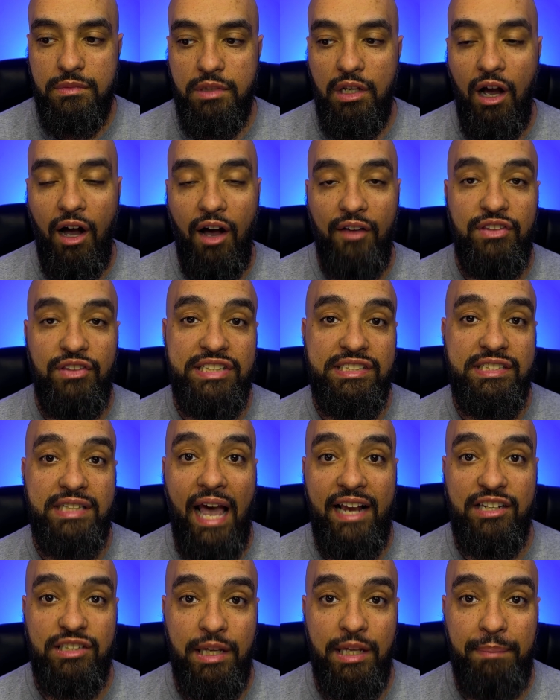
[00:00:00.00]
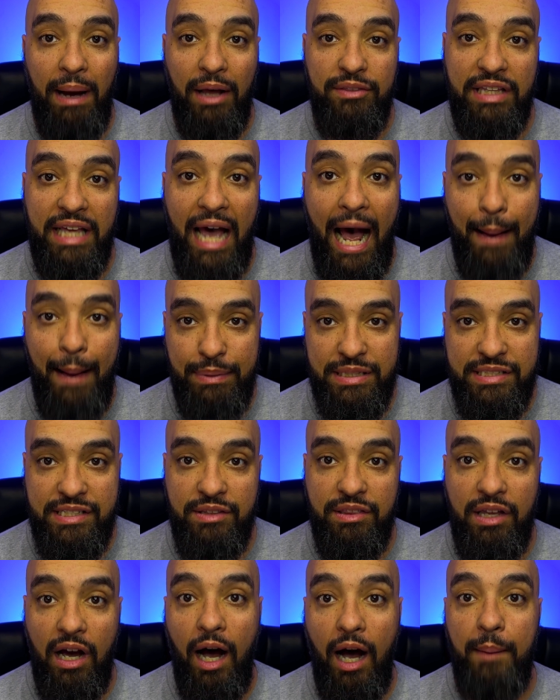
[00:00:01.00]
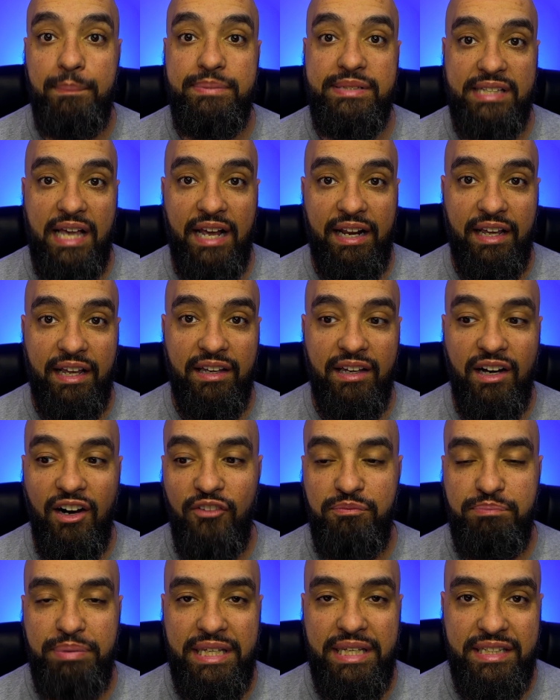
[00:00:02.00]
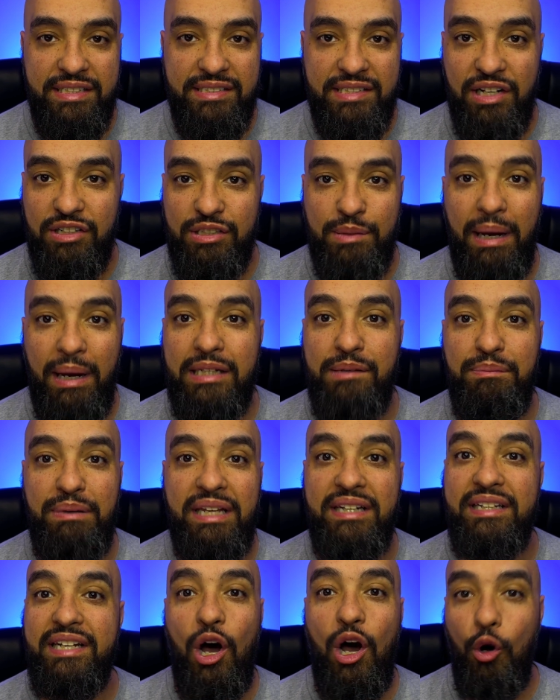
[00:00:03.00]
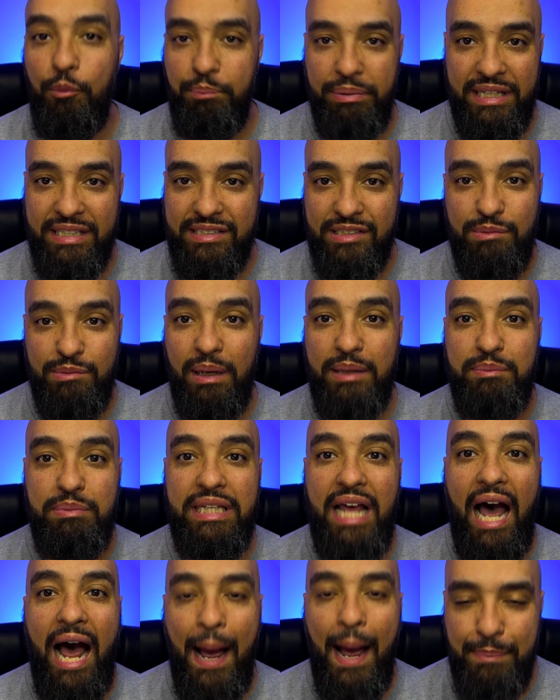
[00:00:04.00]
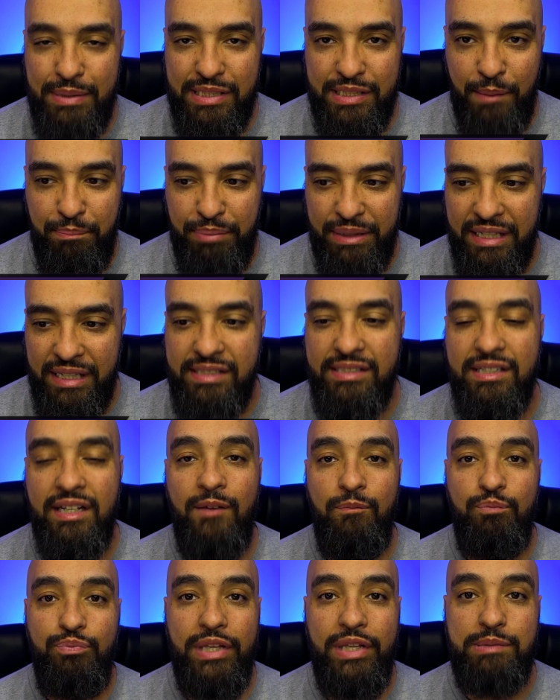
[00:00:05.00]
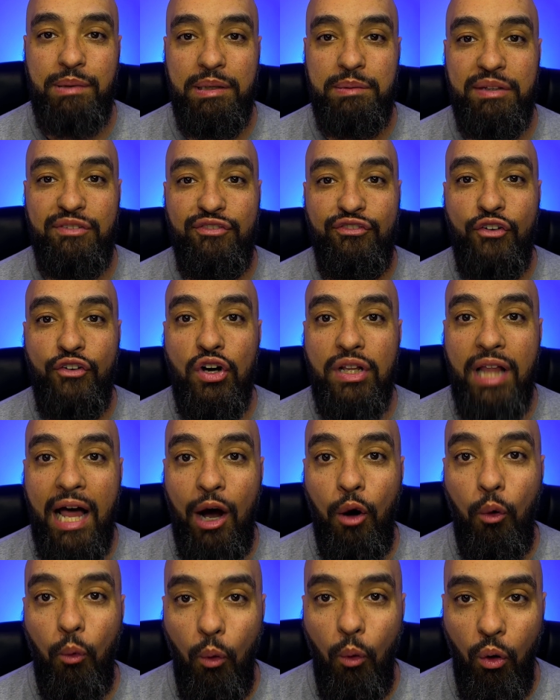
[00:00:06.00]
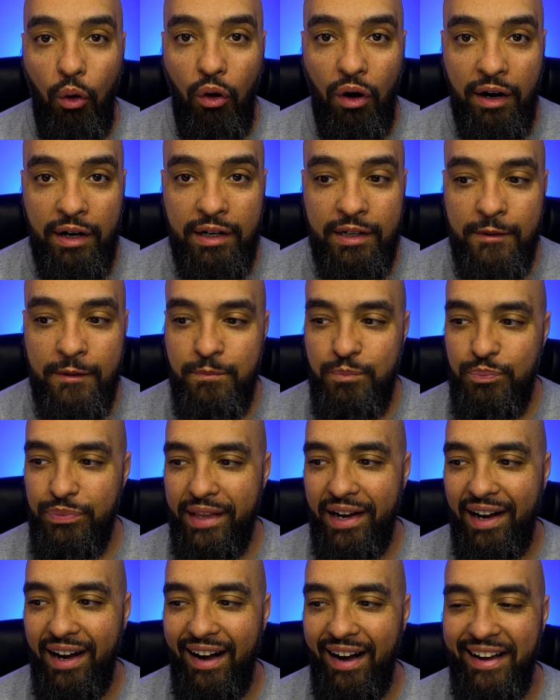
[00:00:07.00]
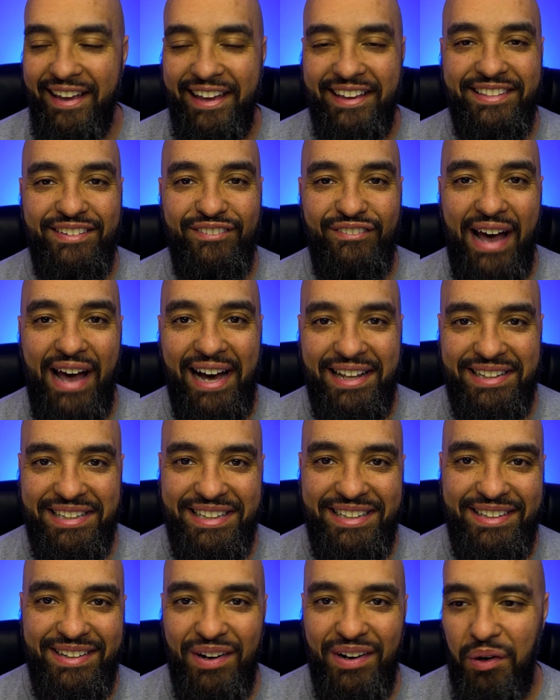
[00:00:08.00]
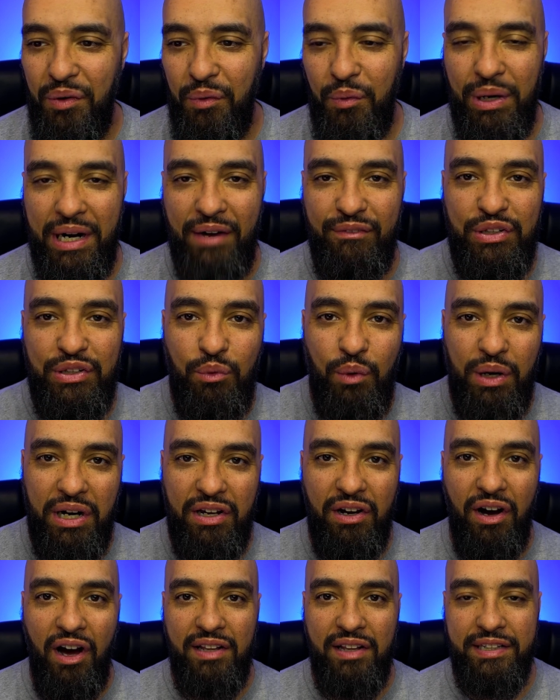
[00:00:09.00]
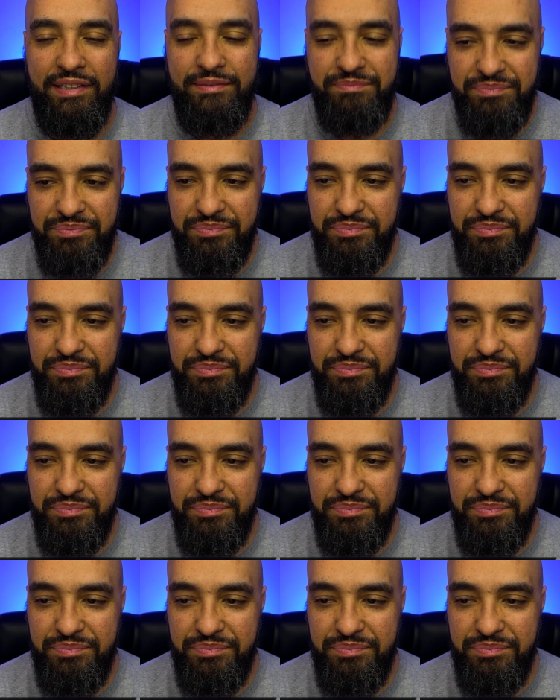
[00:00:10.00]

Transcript: Uh, this is actually about the opposite, the upsetting of peace. There's about to be no peace. There's about to be the opposite of peace. There's about to be full out war uh, in the valley, or uh, whatever you want to call it.